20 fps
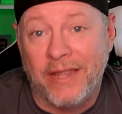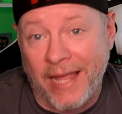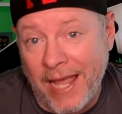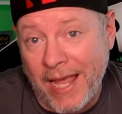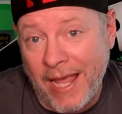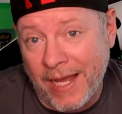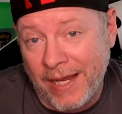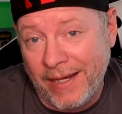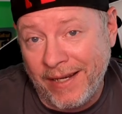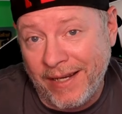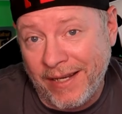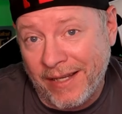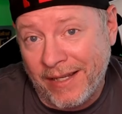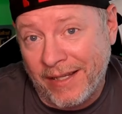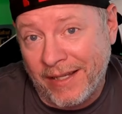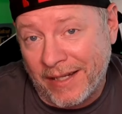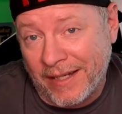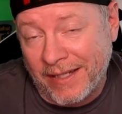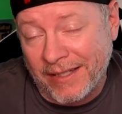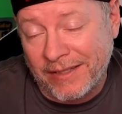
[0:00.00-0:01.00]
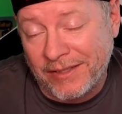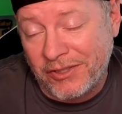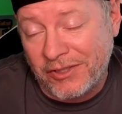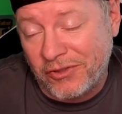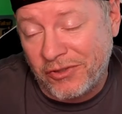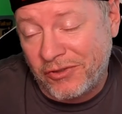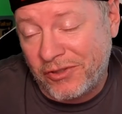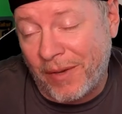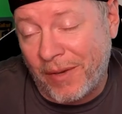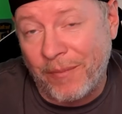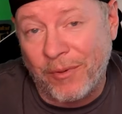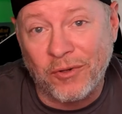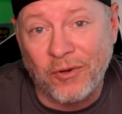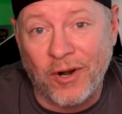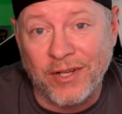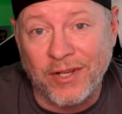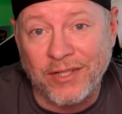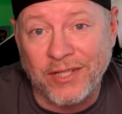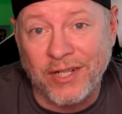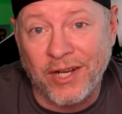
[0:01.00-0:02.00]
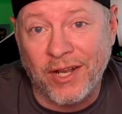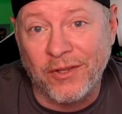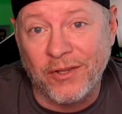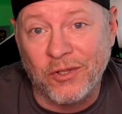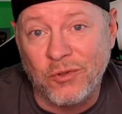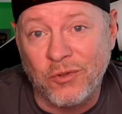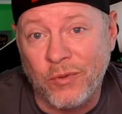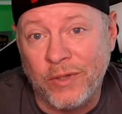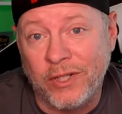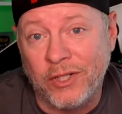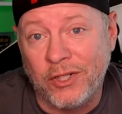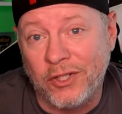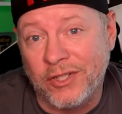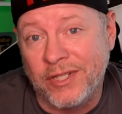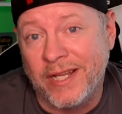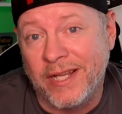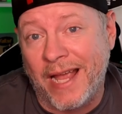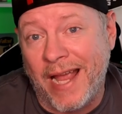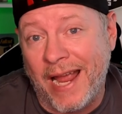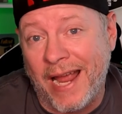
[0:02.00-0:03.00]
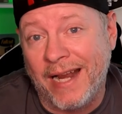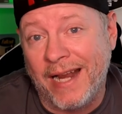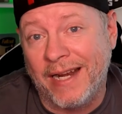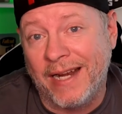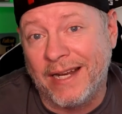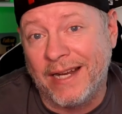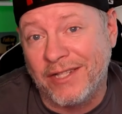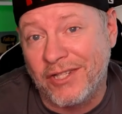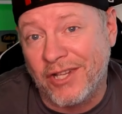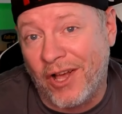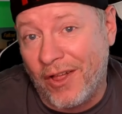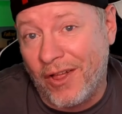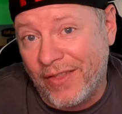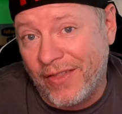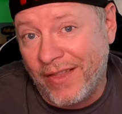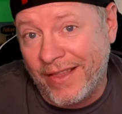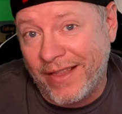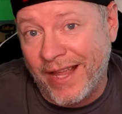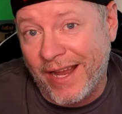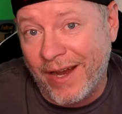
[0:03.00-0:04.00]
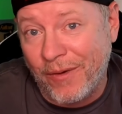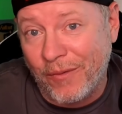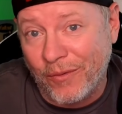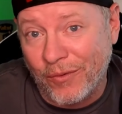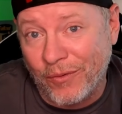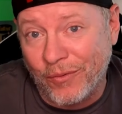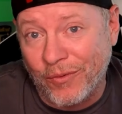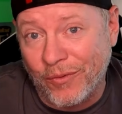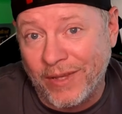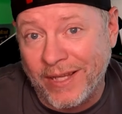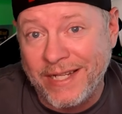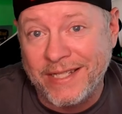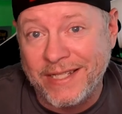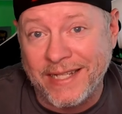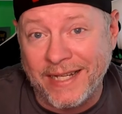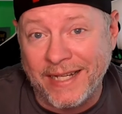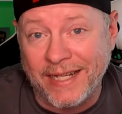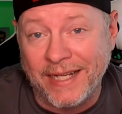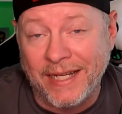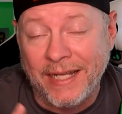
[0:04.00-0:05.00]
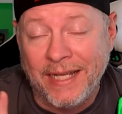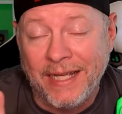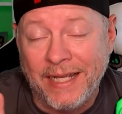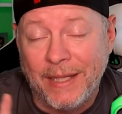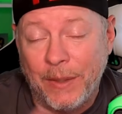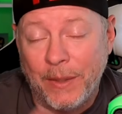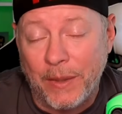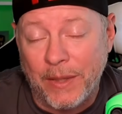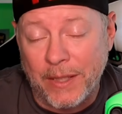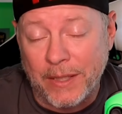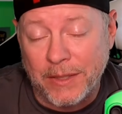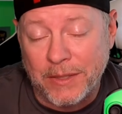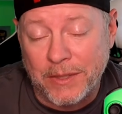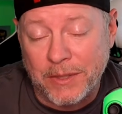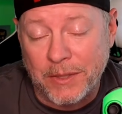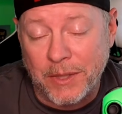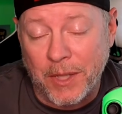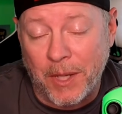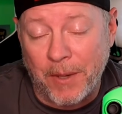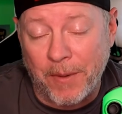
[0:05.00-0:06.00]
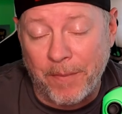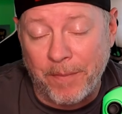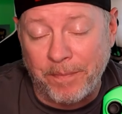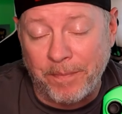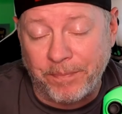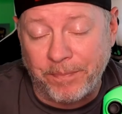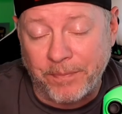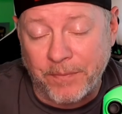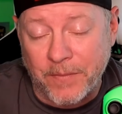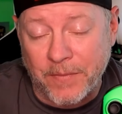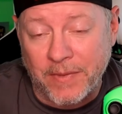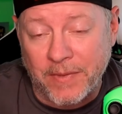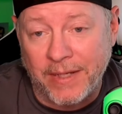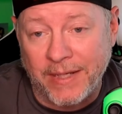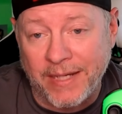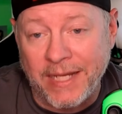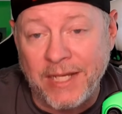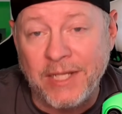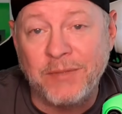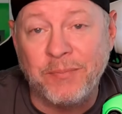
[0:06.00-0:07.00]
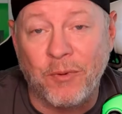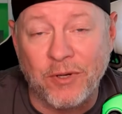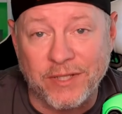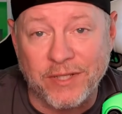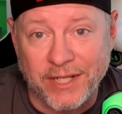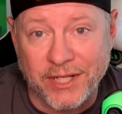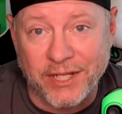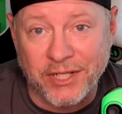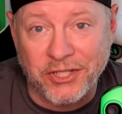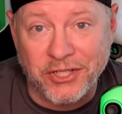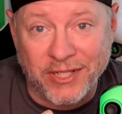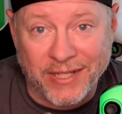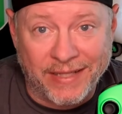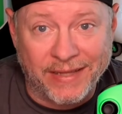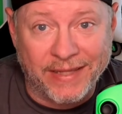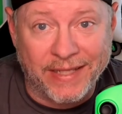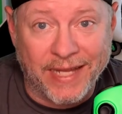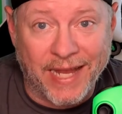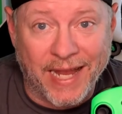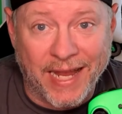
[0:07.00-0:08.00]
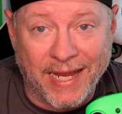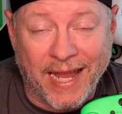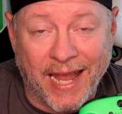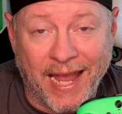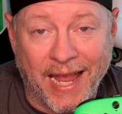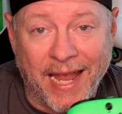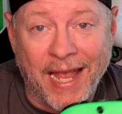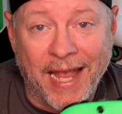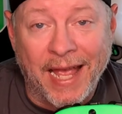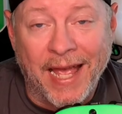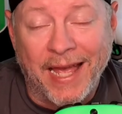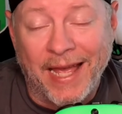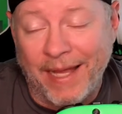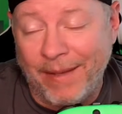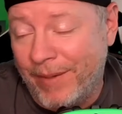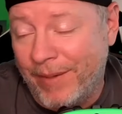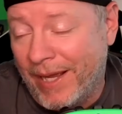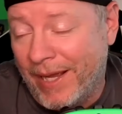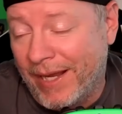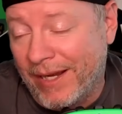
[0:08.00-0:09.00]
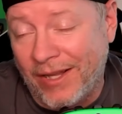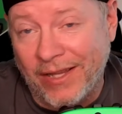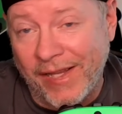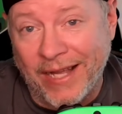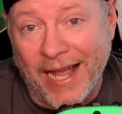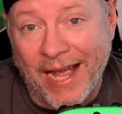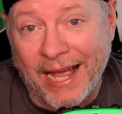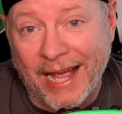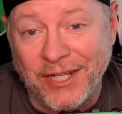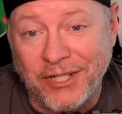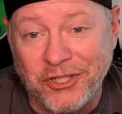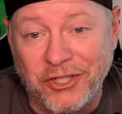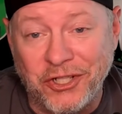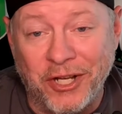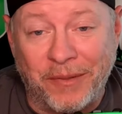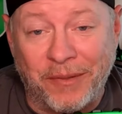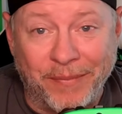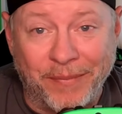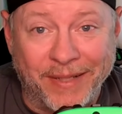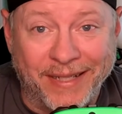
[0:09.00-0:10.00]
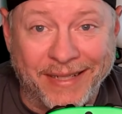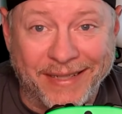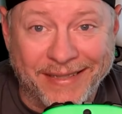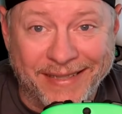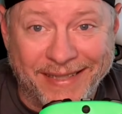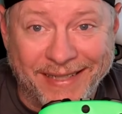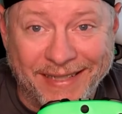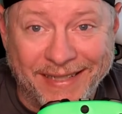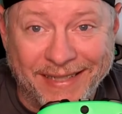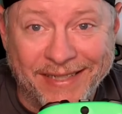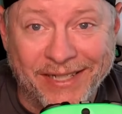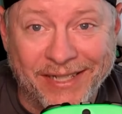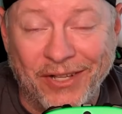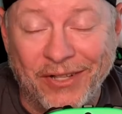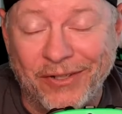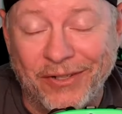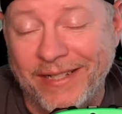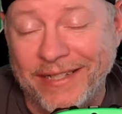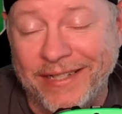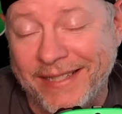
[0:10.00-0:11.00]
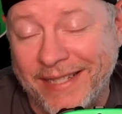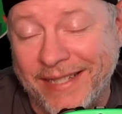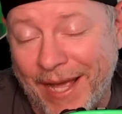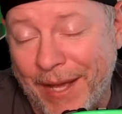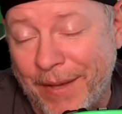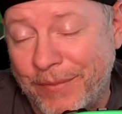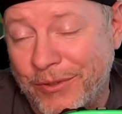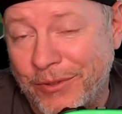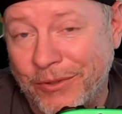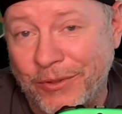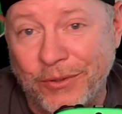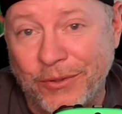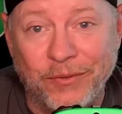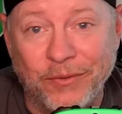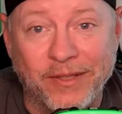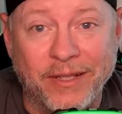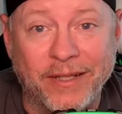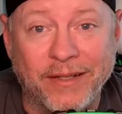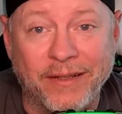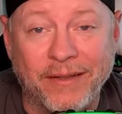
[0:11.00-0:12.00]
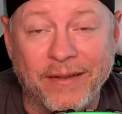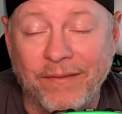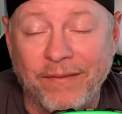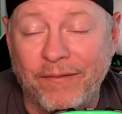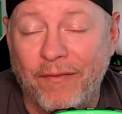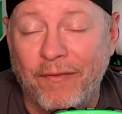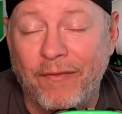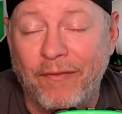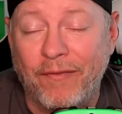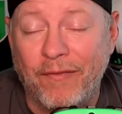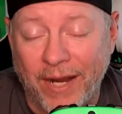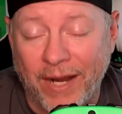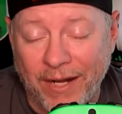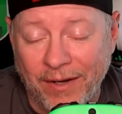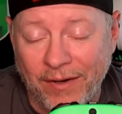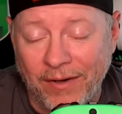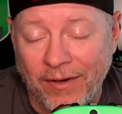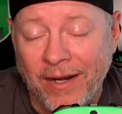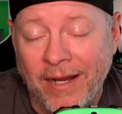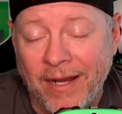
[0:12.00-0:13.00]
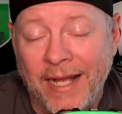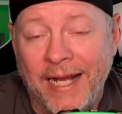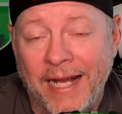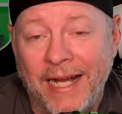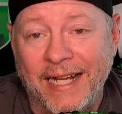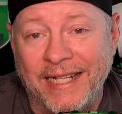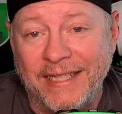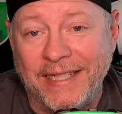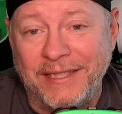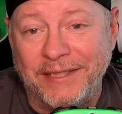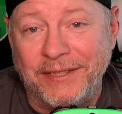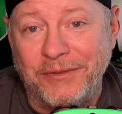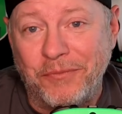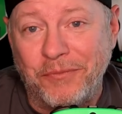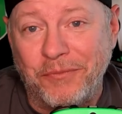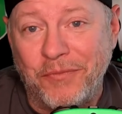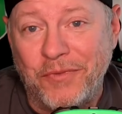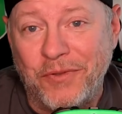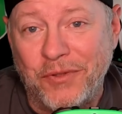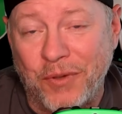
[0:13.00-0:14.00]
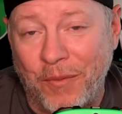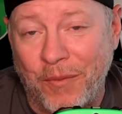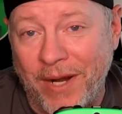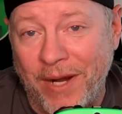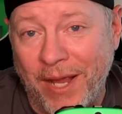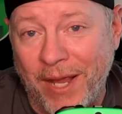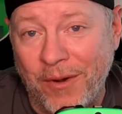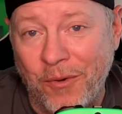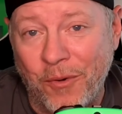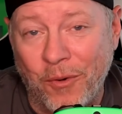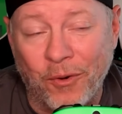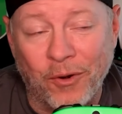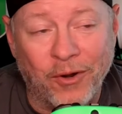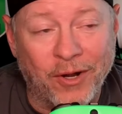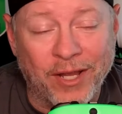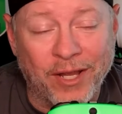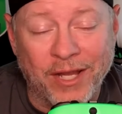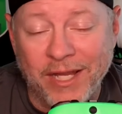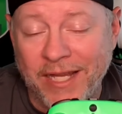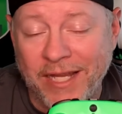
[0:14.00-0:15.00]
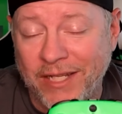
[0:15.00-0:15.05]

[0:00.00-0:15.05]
Then stumbled across it on the Twitters and I saw that they were releasing this Esports edition in the 8K. And by golly, I had to jump because this color is absolutely fire. So I went ahead and ordered it.